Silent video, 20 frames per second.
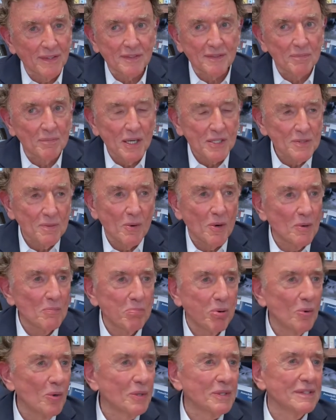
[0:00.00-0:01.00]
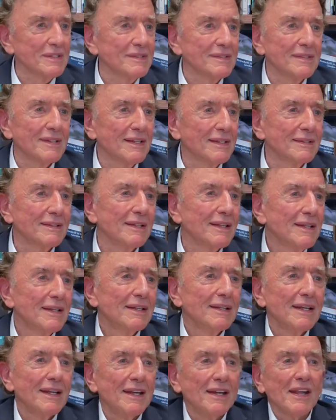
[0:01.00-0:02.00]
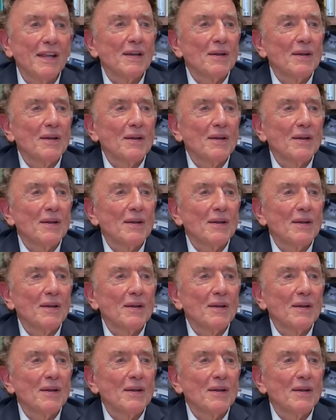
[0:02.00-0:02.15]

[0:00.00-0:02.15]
It's much more important than any